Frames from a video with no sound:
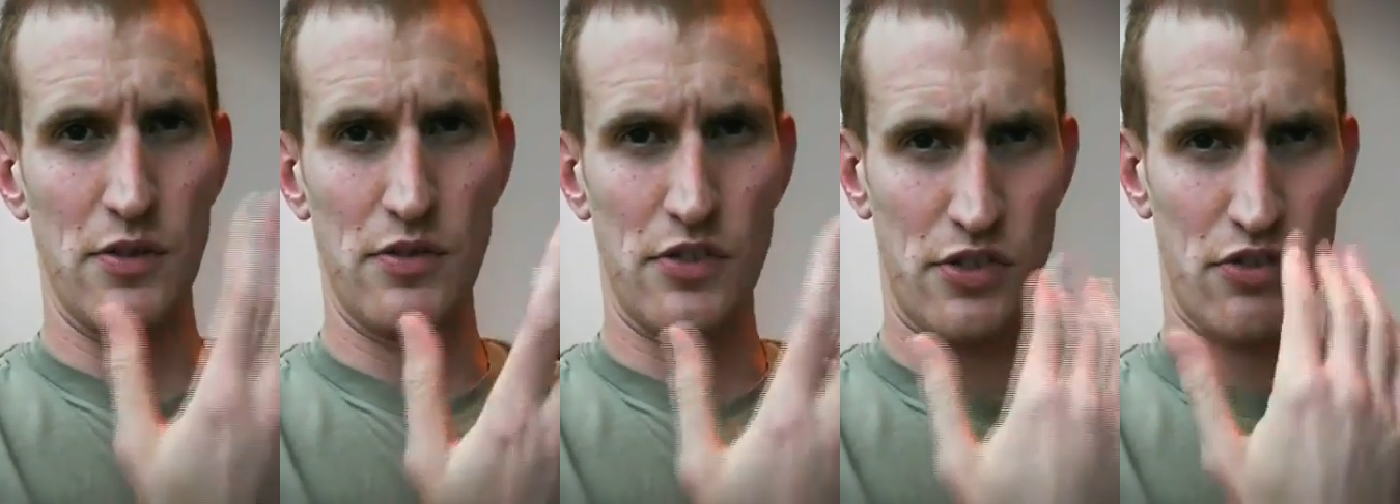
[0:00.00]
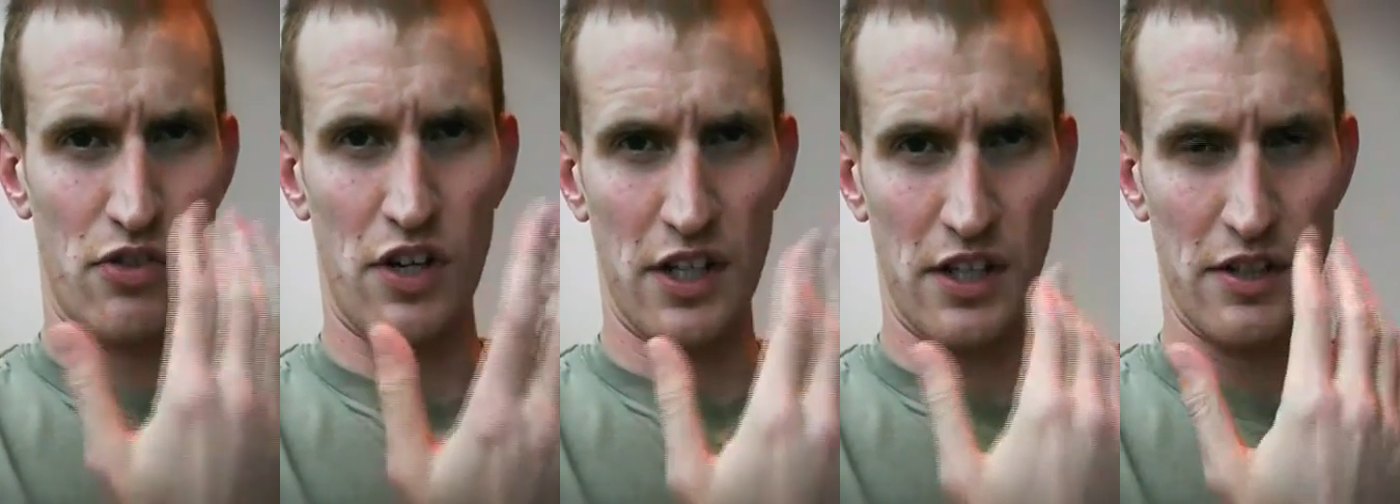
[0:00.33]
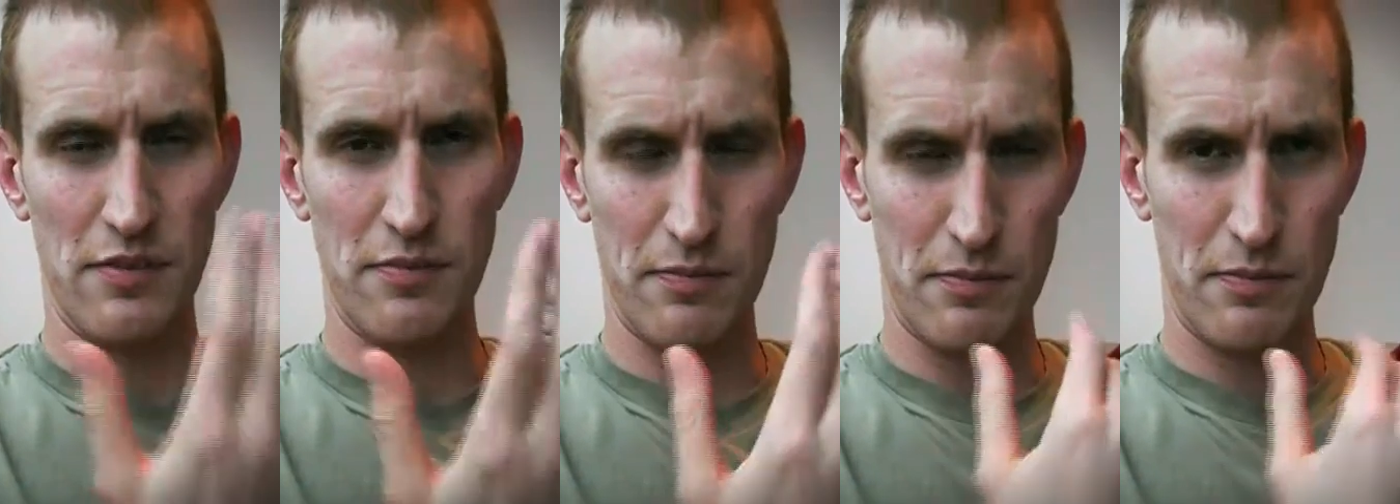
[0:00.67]
just trying
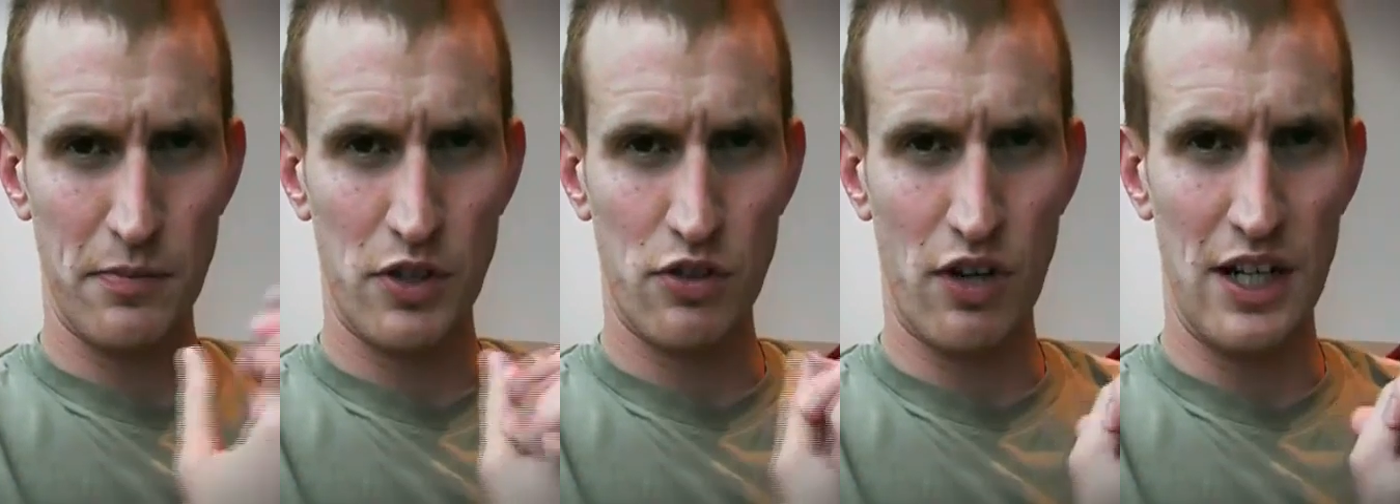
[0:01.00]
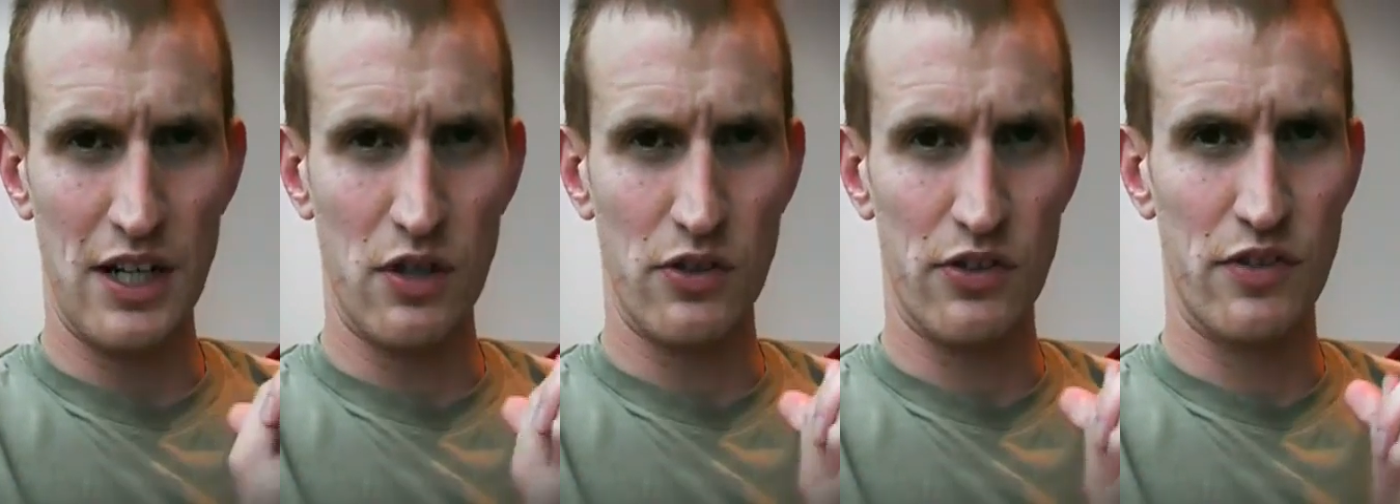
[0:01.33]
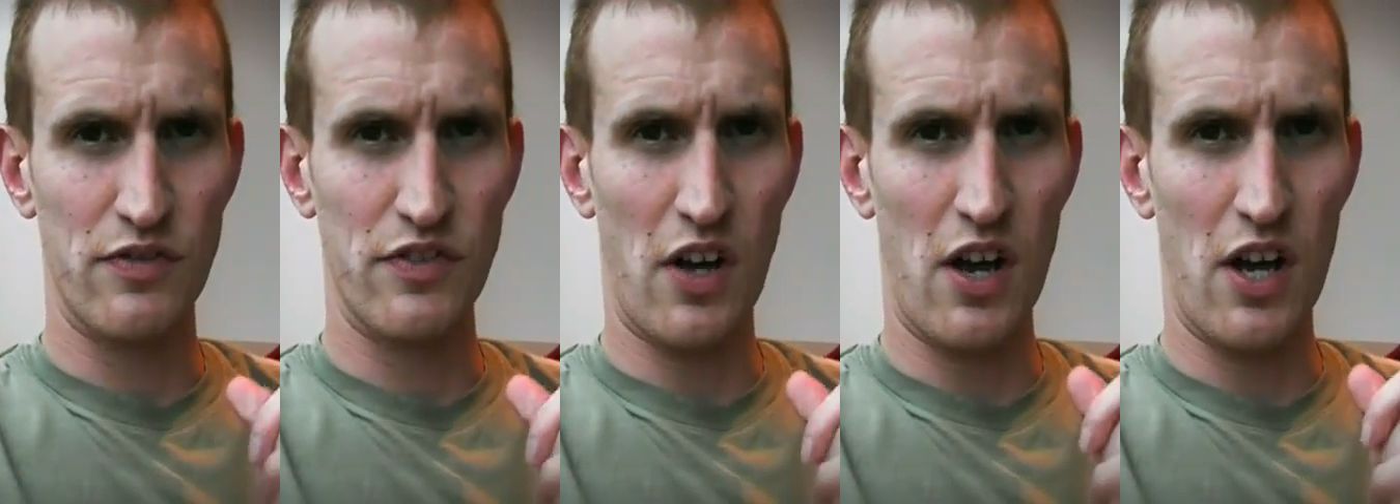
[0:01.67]
to create lots
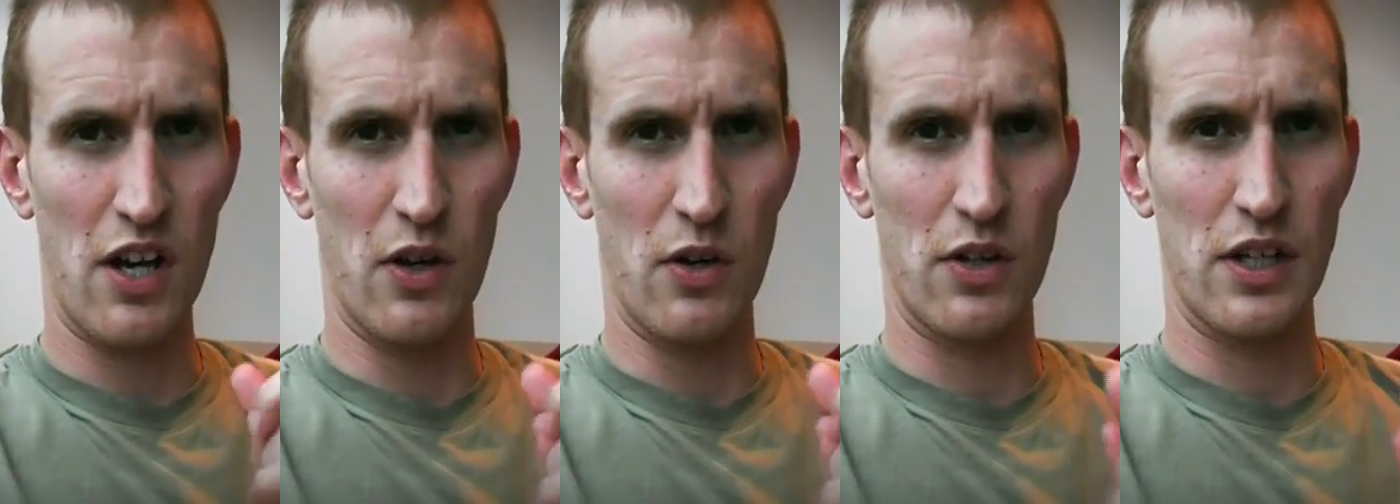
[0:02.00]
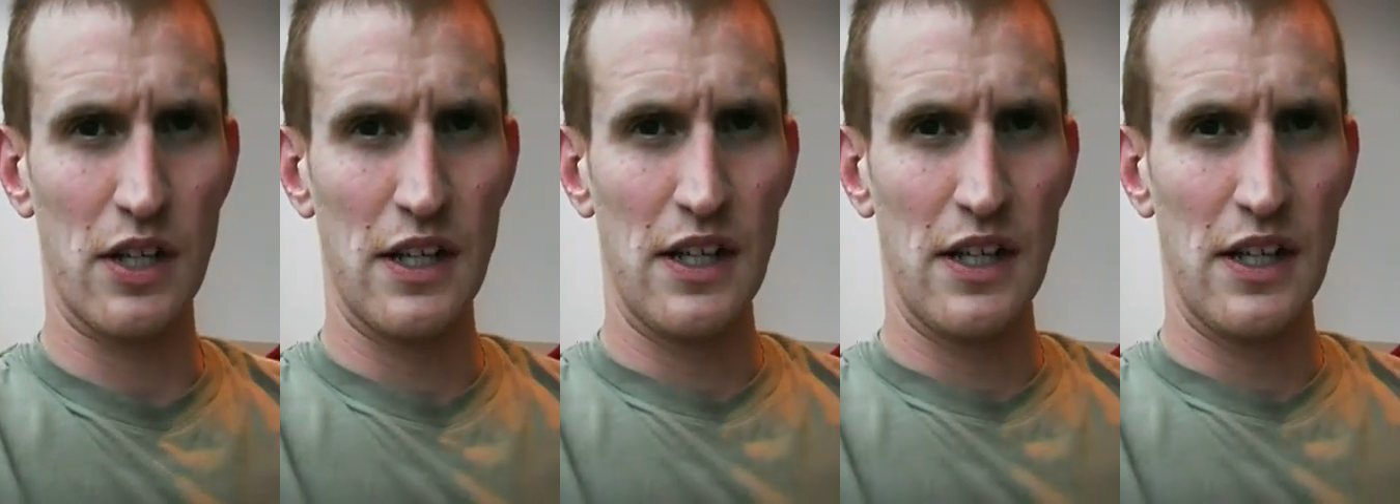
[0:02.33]
of dialogue,